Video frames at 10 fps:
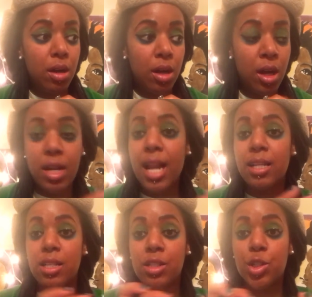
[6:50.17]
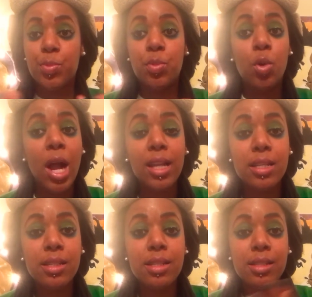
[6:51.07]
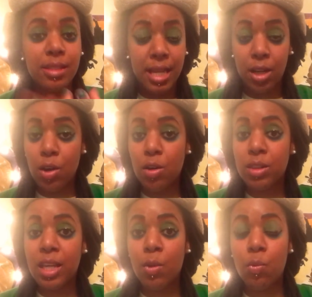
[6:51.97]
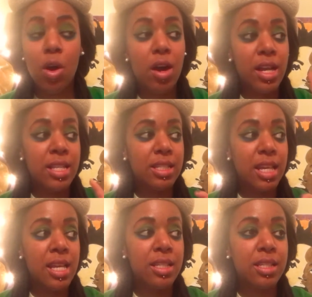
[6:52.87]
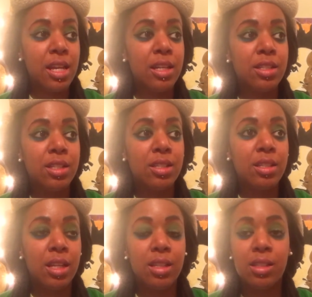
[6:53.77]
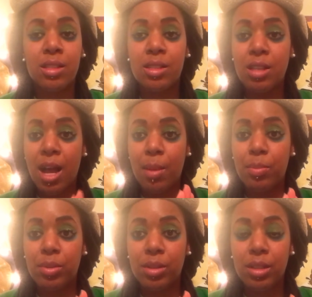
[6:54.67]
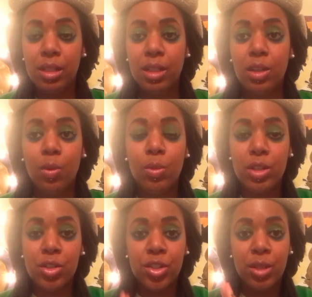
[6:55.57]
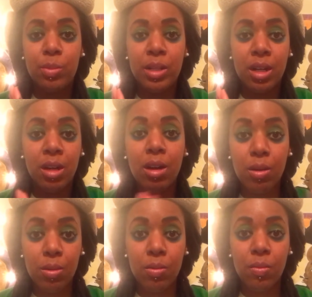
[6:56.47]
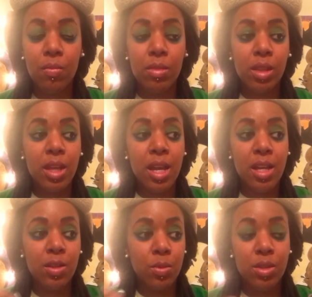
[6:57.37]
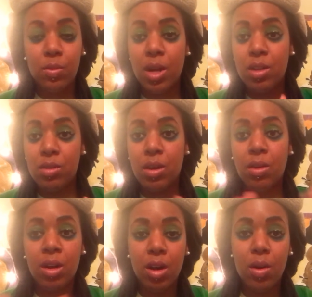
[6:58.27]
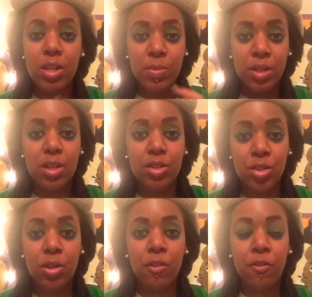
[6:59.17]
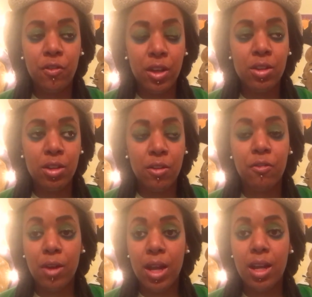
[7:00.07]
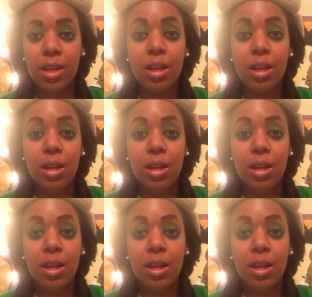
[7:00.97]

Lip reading: analysis is paralysis, think long, think wrong. It's a stop when there should be a go. And the reason why you don't go is because you're afraid